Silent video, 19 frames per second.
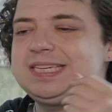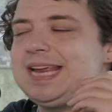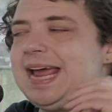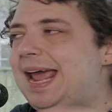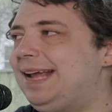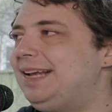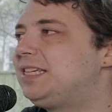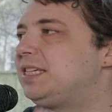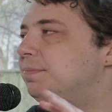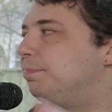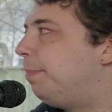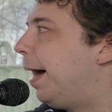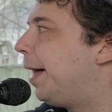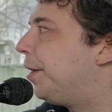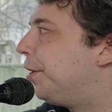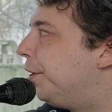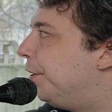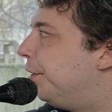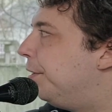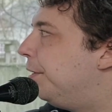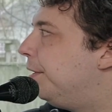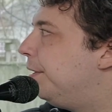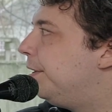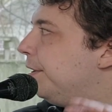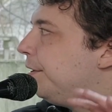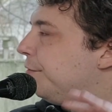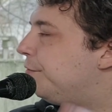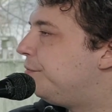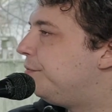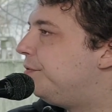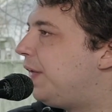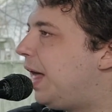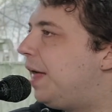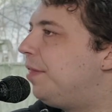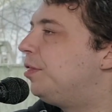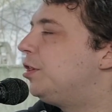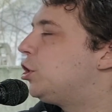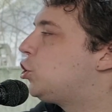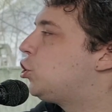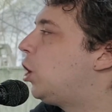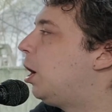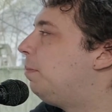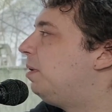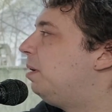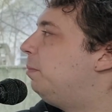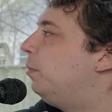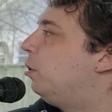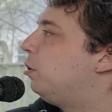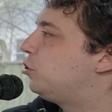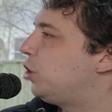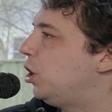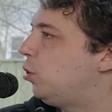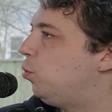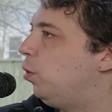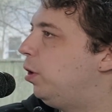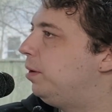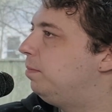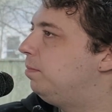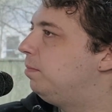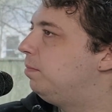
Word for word: tastes better than the strawberry milkshake one.